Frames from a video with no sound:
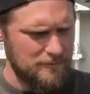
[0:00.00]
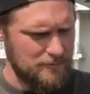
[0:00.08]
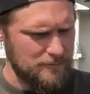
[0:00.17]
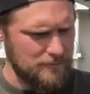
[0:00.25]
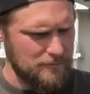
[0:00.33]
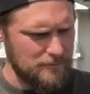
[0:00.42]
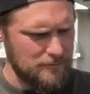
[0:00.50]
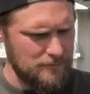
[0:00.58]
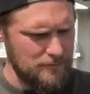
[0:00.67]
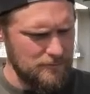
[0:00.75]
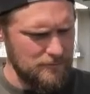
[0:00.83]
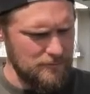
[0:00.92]

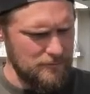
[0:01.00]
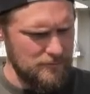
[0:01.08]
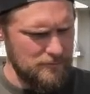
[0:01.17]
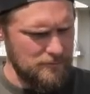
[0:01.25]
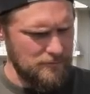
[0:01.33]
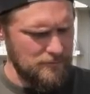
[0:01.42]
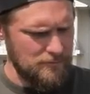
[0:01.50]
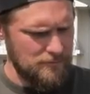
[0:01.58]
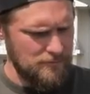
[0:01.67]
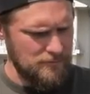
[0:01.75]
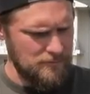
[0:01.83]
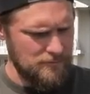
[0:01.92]

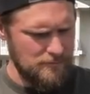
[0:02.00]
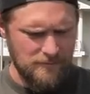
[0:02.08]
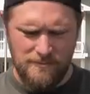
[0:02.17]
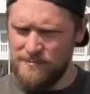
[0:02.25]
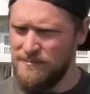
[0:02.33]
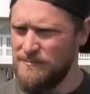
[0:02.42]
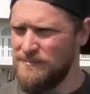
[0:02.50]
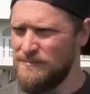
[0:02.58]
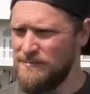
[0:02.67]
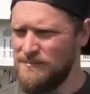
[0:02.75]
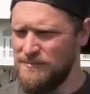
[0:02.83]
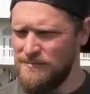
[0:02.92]

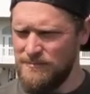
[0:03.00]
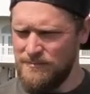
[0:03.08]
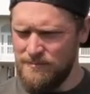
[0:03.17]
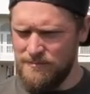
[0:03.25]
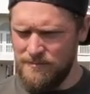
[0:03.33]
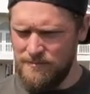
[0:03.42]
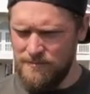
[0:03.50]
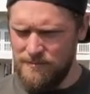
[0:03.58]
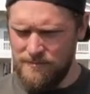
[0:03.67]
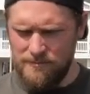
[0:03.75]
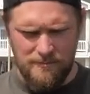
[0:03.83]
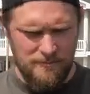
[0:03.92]

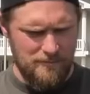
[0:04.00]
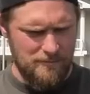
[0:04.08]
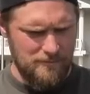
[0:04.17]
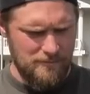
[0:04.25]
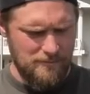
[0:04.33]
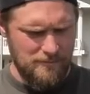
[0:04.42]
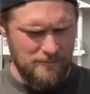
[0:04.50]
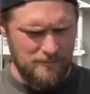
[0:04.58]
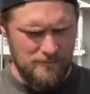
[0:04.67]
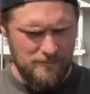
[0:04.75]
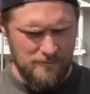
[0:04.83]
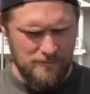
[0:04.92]

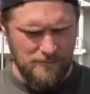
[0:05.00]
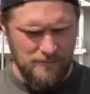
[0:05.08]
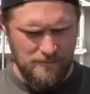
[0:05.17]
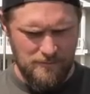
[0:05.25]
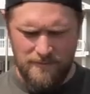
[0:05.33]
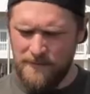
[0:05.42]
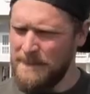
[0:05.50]
The person shown says nothing.